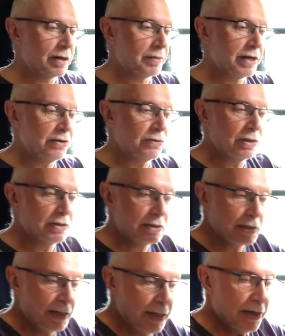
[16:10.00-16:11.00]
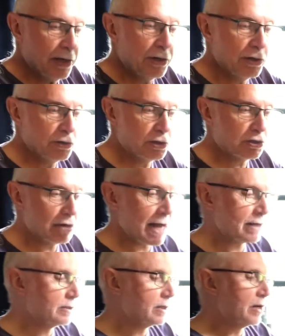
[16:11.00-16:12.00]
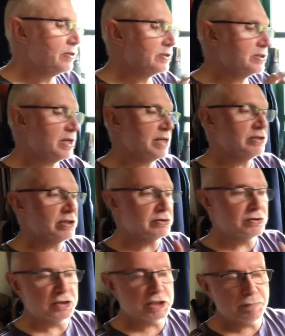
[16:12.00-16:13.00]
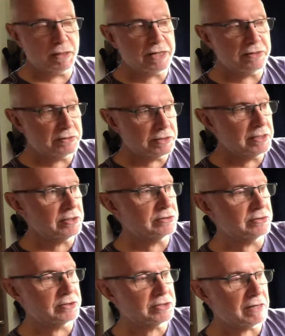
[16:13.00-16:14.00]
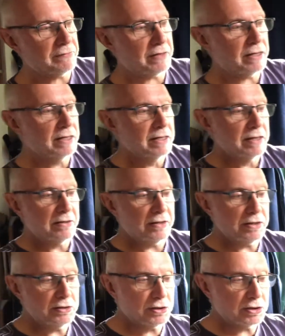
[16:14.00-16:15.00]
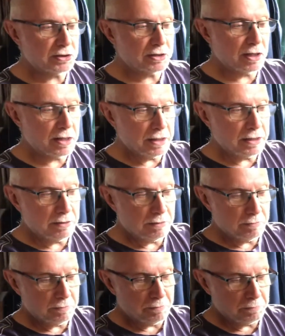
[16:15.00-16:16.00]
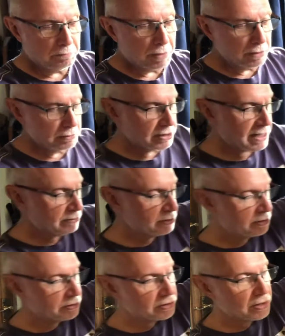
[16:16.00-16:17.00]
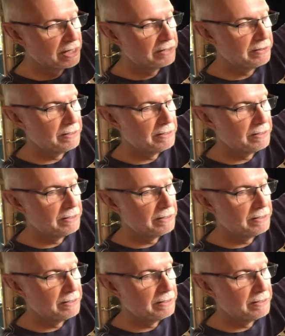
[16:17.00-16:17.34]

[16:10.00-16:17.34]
in the winter it can contract, and the tin doesn't split, the tin doesn't suffer, these just slightly bulge out at the side.